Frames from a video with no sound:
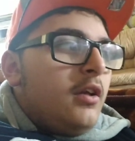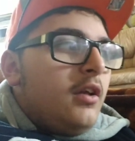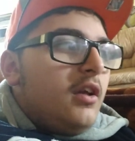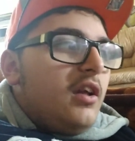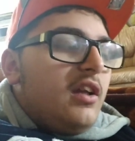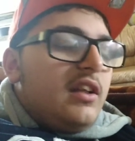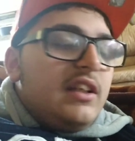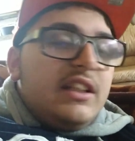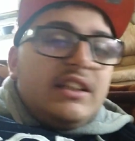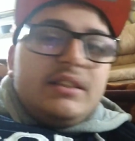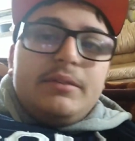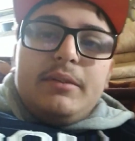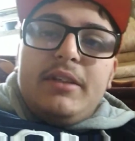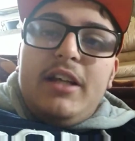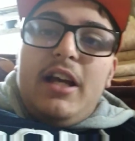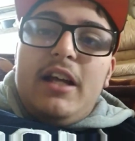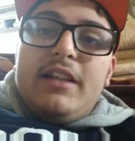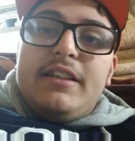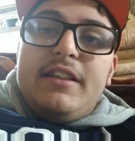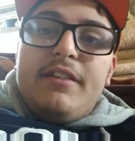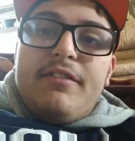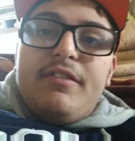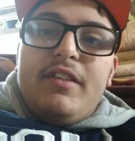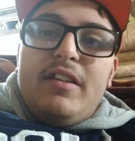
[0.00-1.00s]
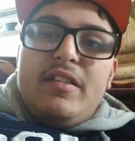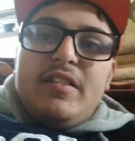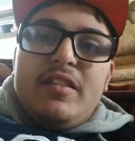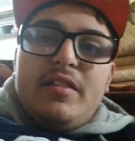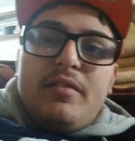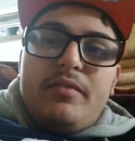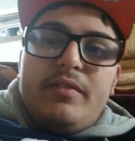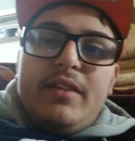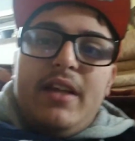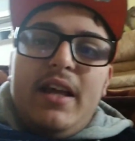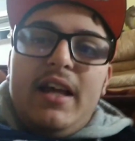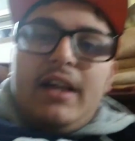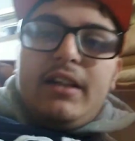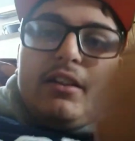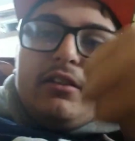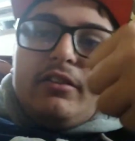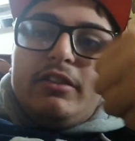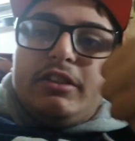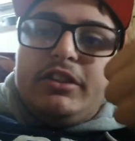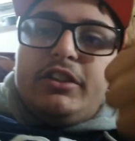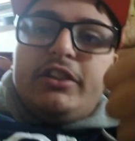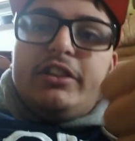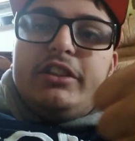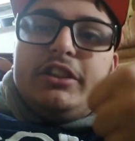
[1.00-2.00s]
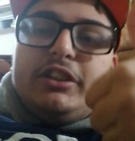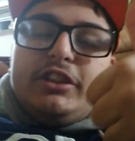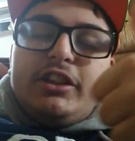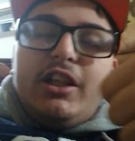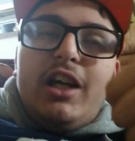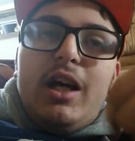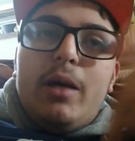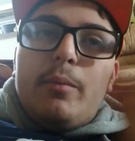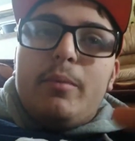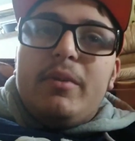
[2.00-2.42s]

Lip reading: at least we got a defensive tackle, a good job.